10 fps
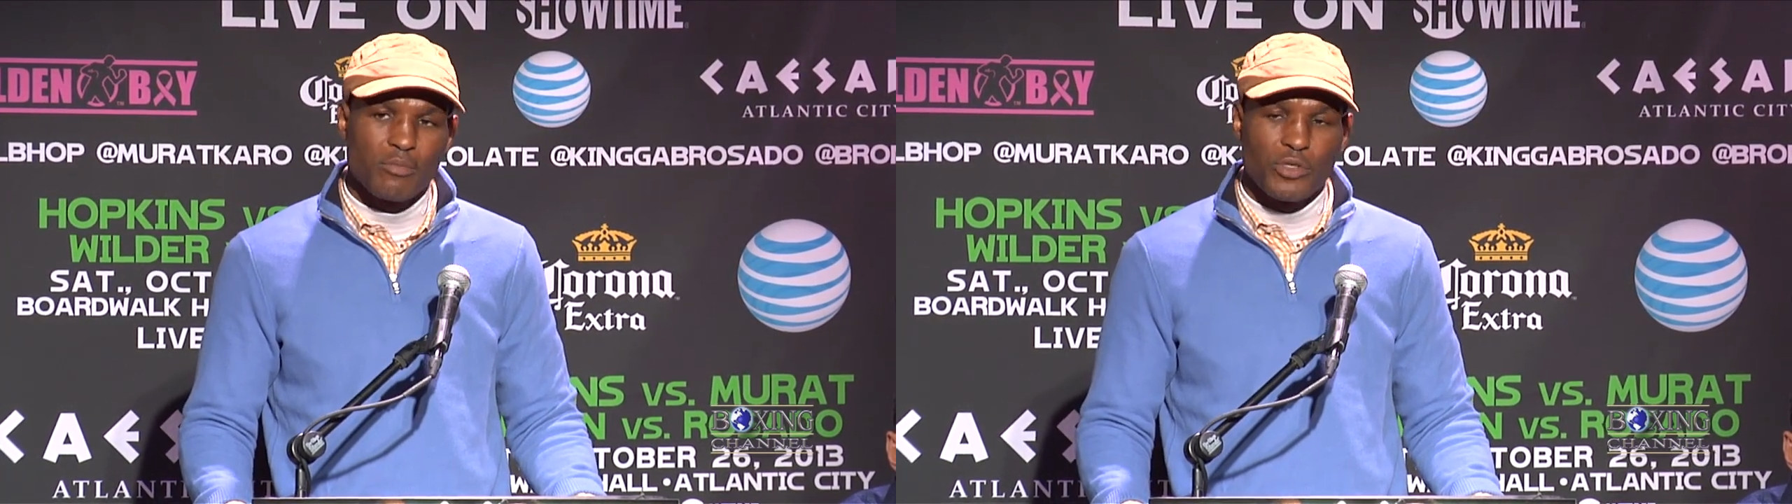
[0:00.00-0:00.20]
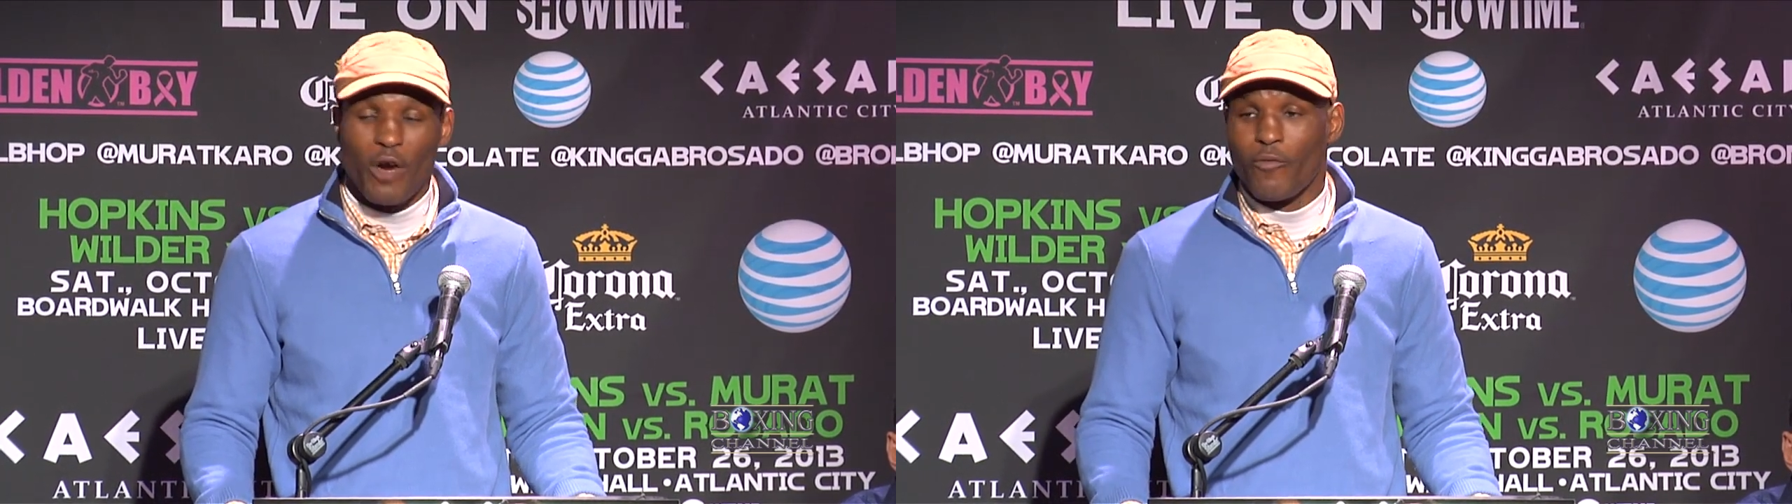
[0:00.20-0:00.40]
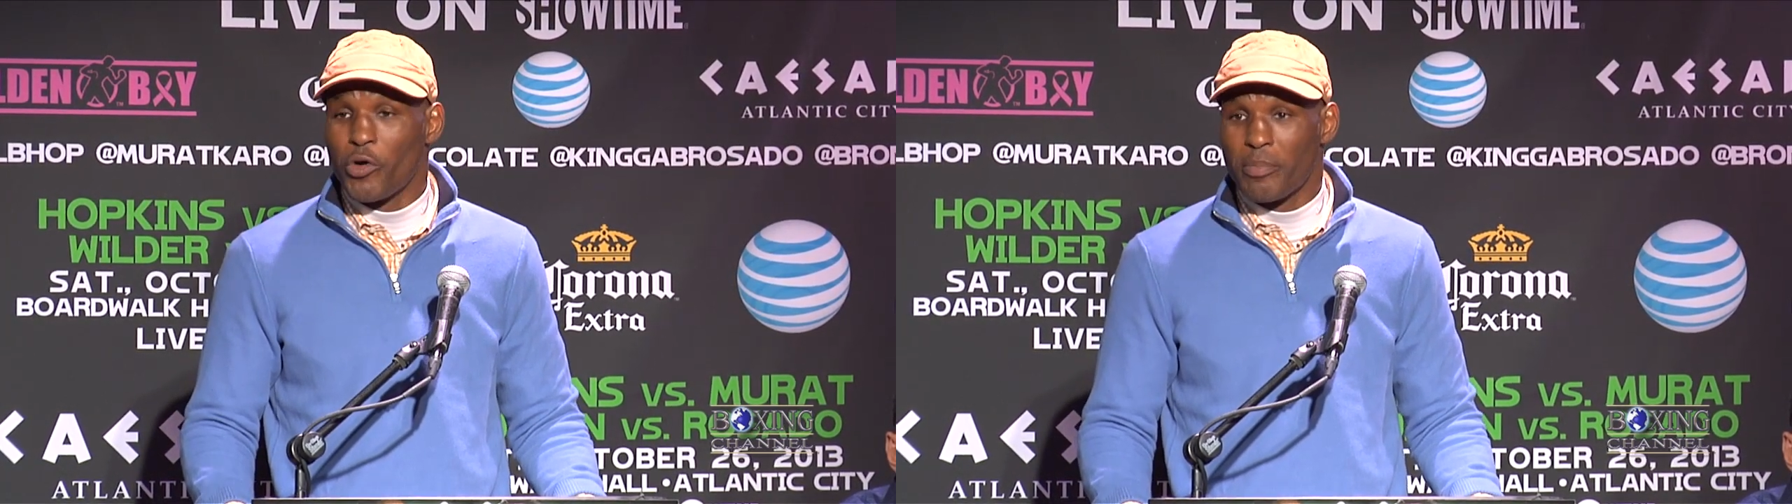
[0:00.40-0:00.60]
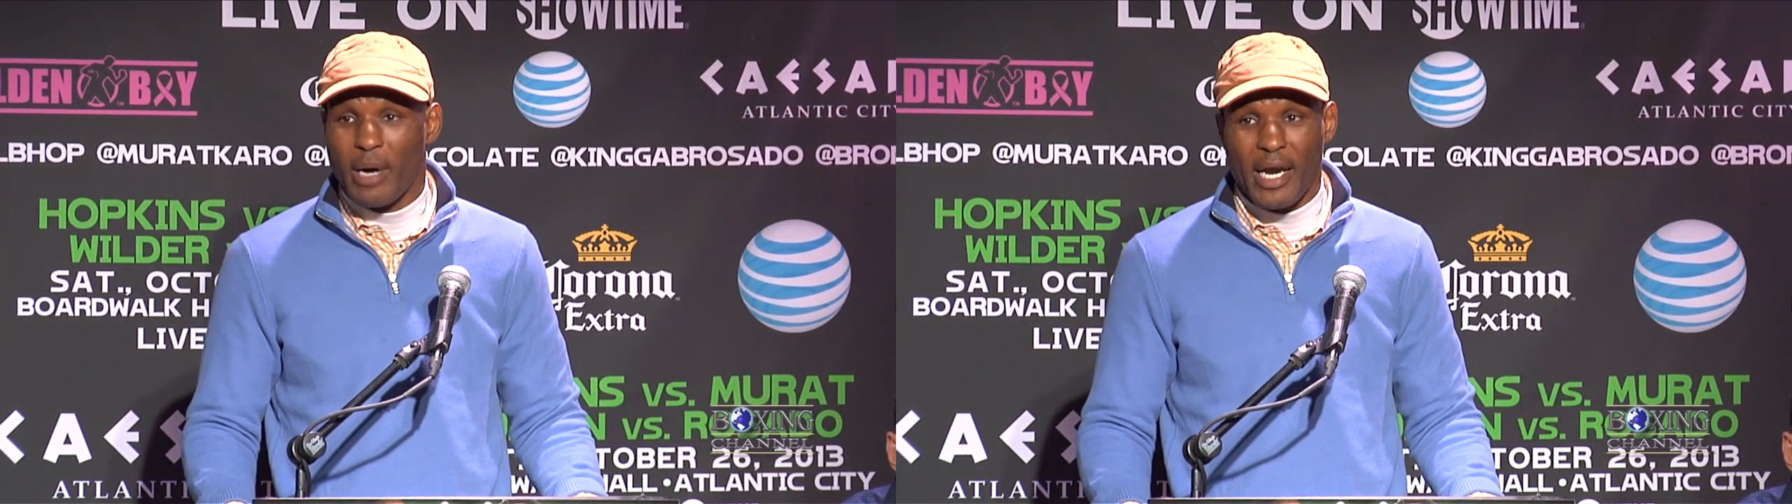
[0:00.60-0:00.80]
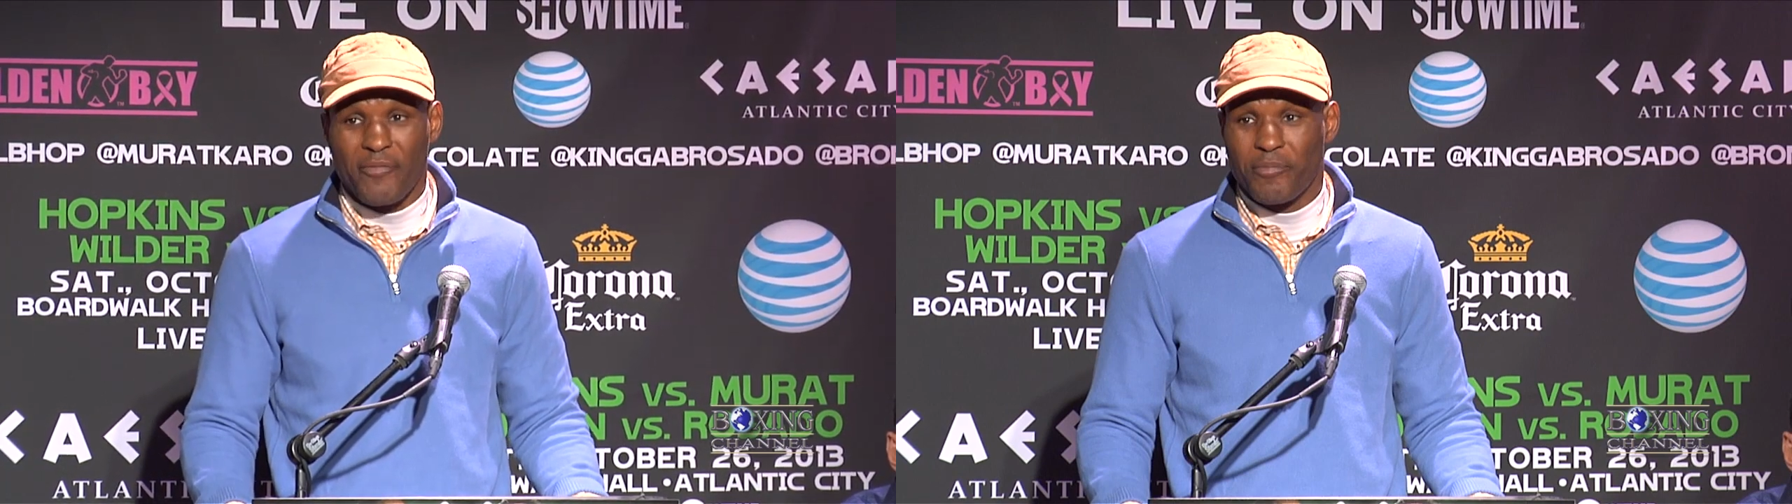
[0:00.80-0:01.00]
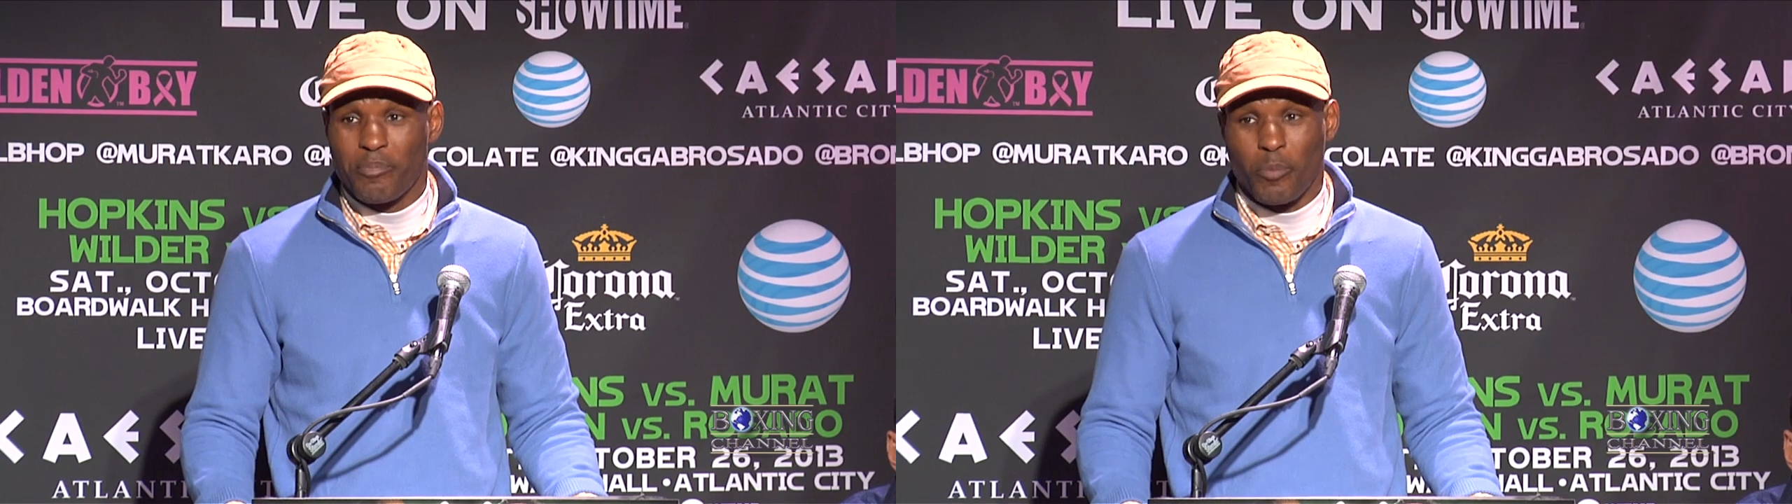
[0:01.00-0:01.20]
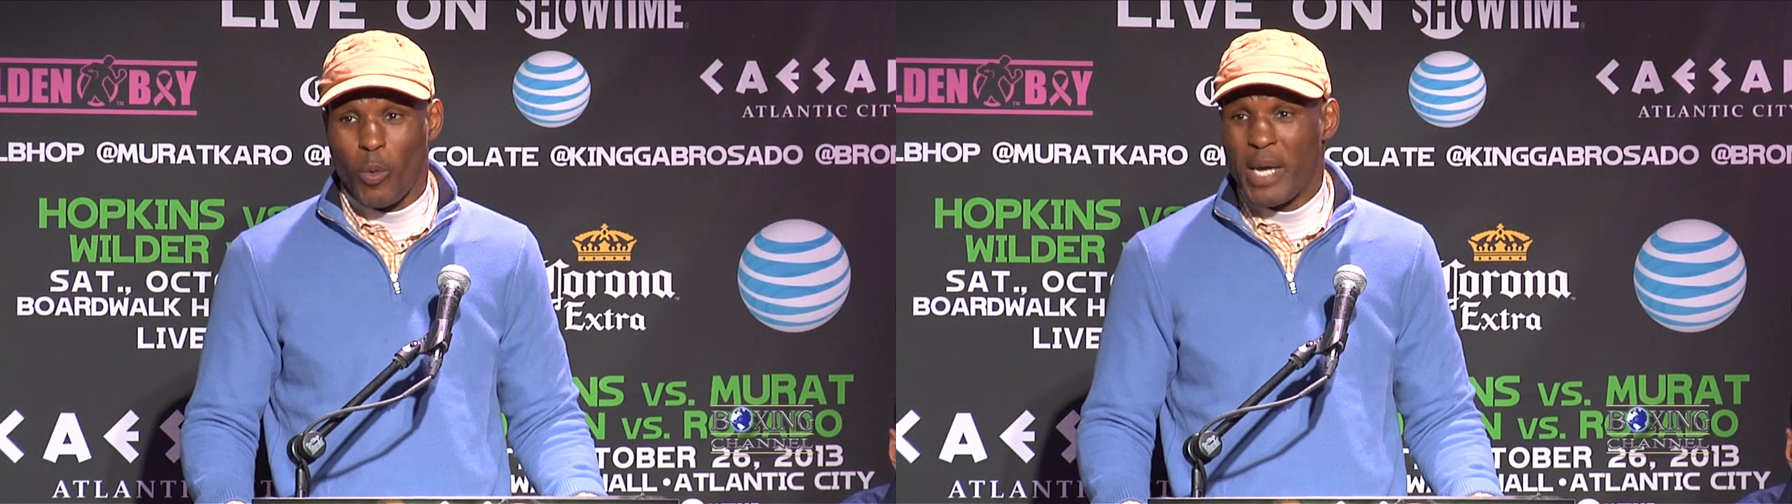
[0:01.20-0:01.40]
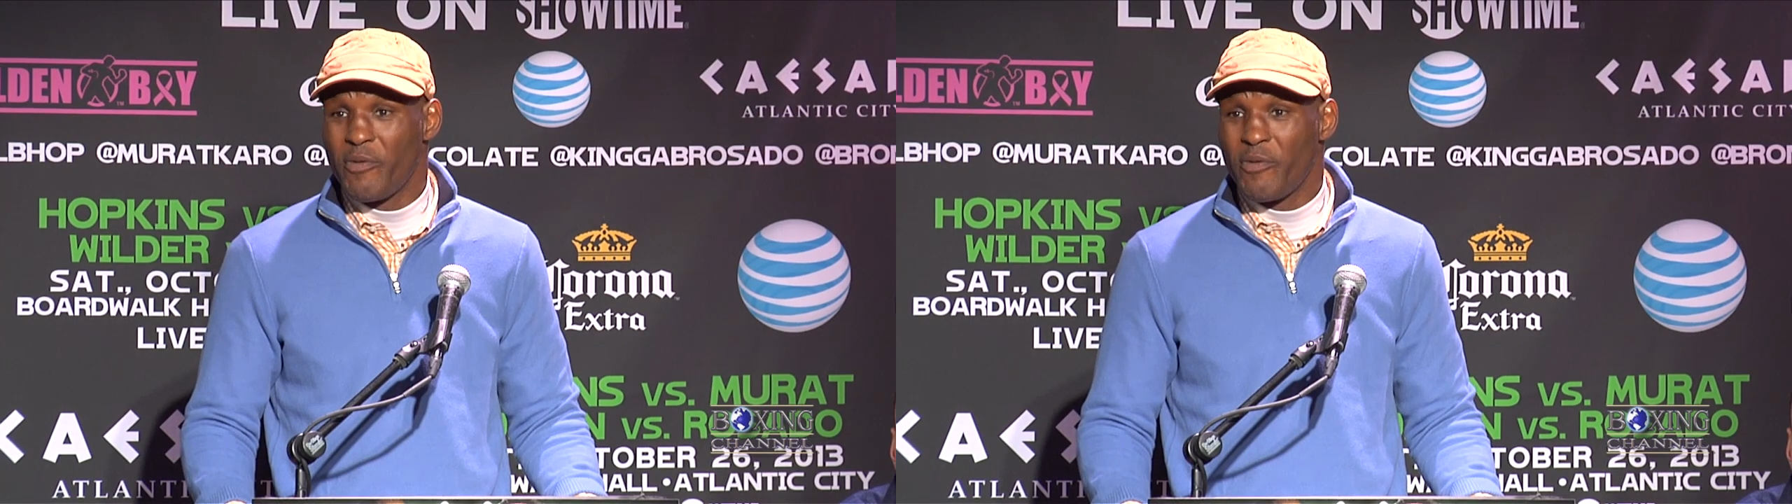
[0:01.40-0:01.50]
Y'all wrote about it way